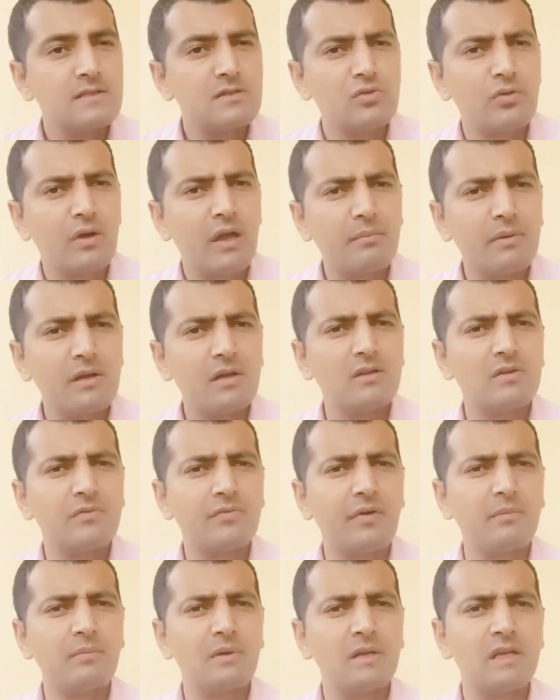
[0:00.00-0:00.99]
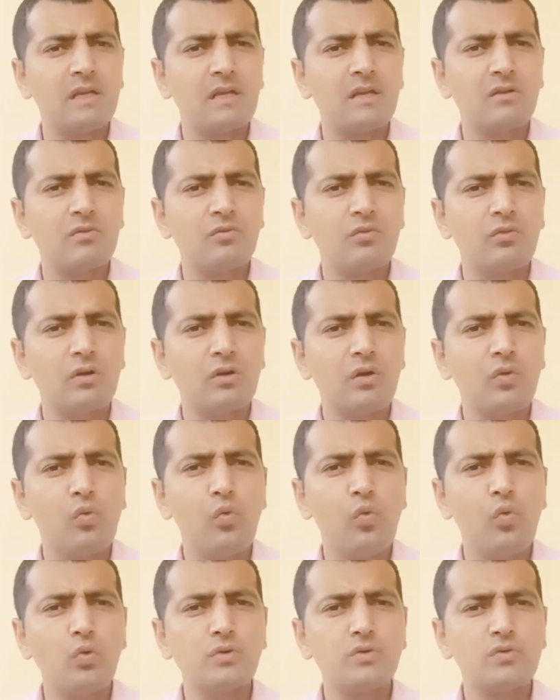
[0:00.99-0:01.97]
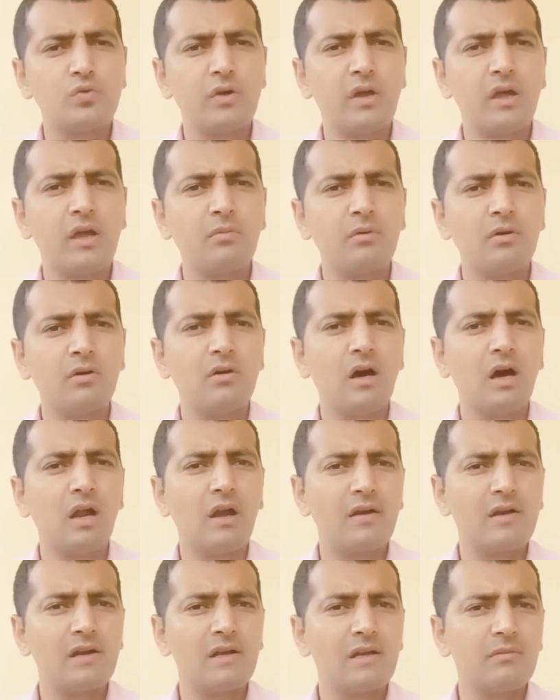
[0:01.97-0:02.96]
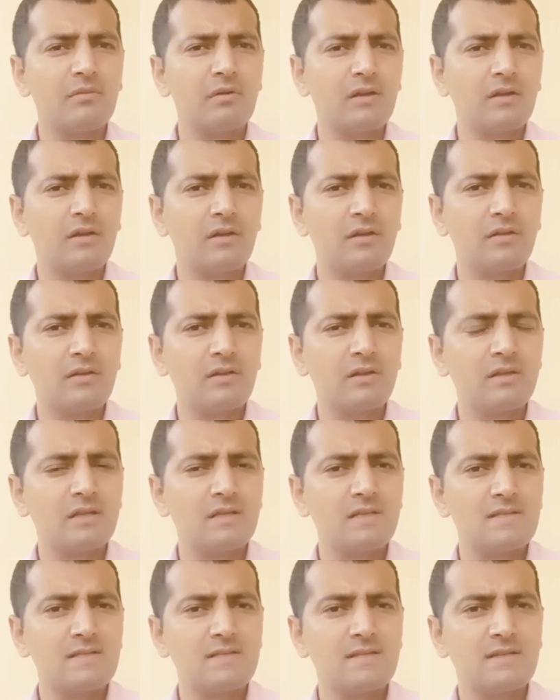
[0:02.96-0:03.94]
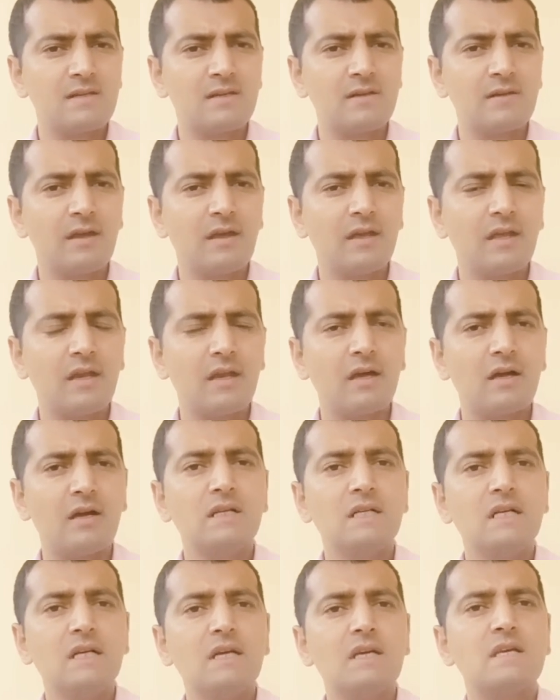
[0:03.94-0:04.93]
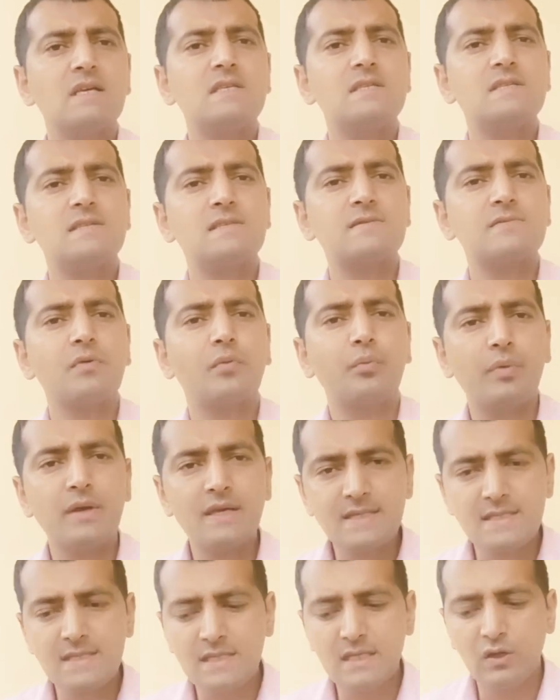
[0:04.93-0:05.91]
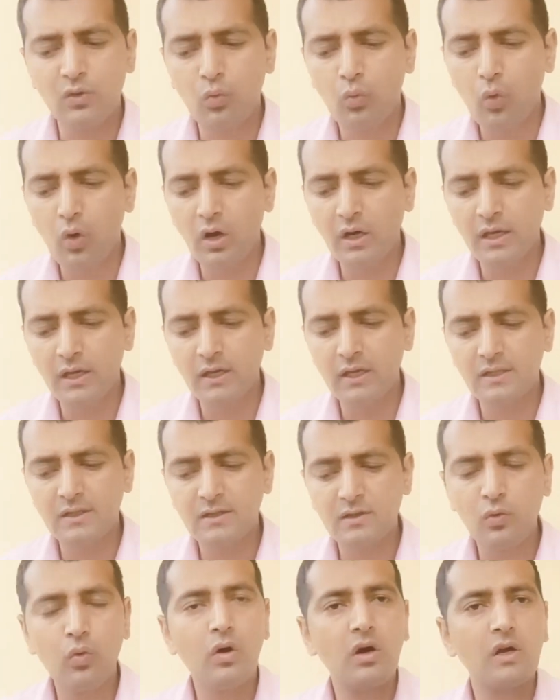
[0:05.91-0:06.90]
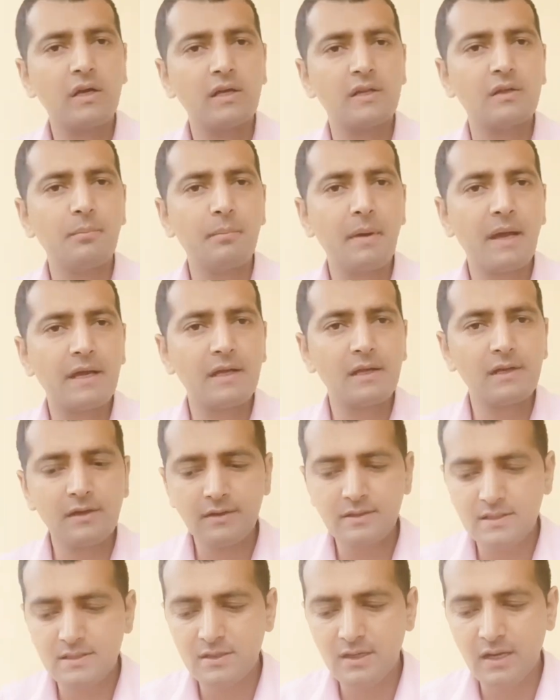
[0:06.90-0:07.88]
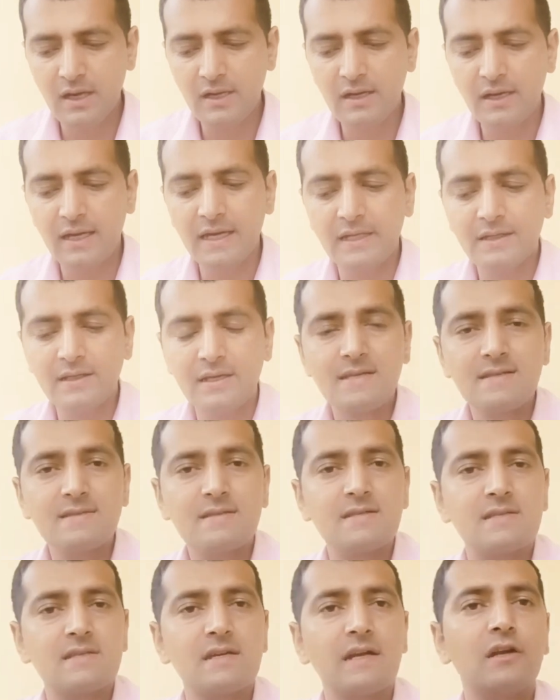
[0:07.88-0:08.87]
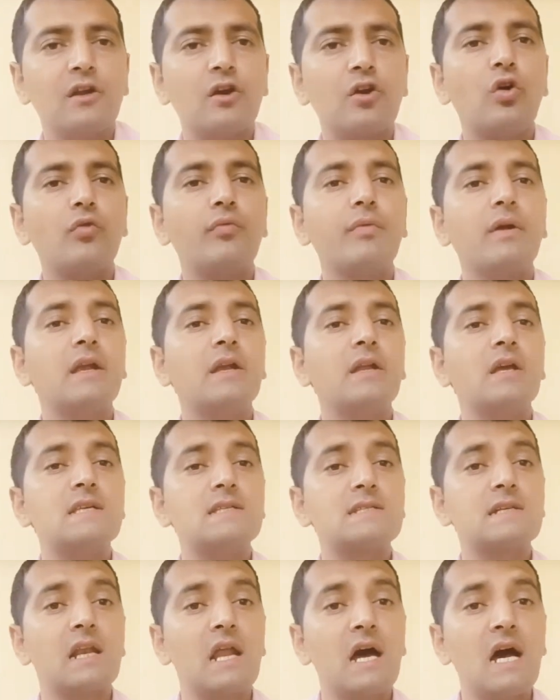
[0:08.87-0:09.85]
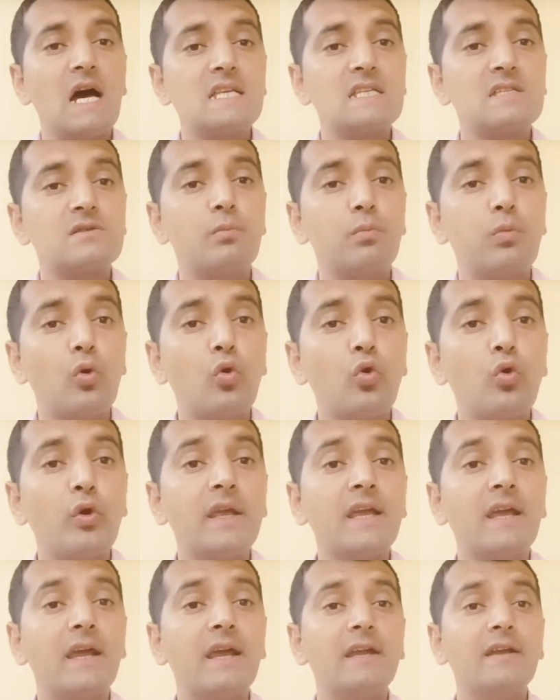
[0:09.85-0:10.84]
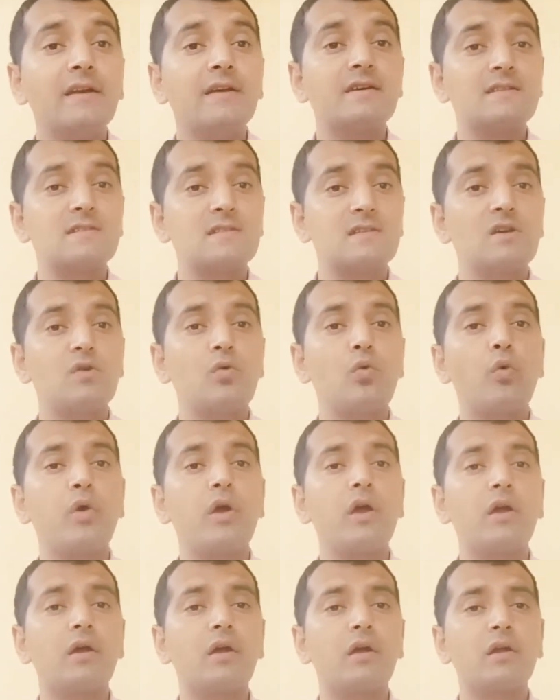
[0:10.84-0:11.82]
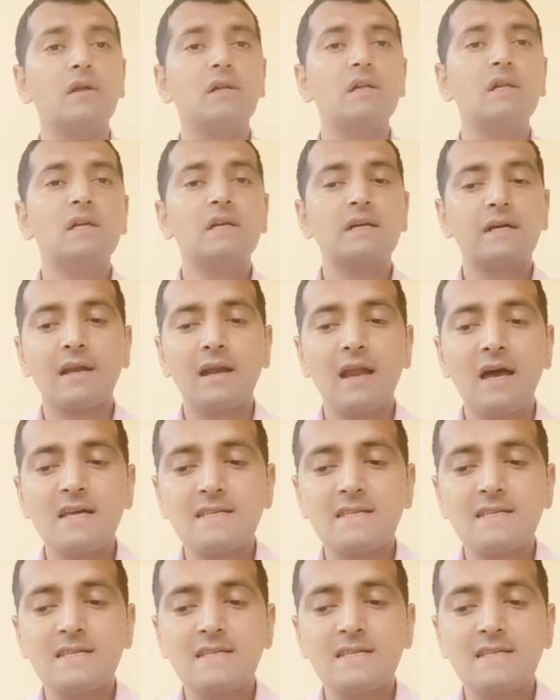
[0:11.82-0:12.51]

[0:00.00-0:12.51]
So every other family whosoever are living there in this area is busy in working in the work in the bangle industry, and it is the center of India's glass blowing industry where the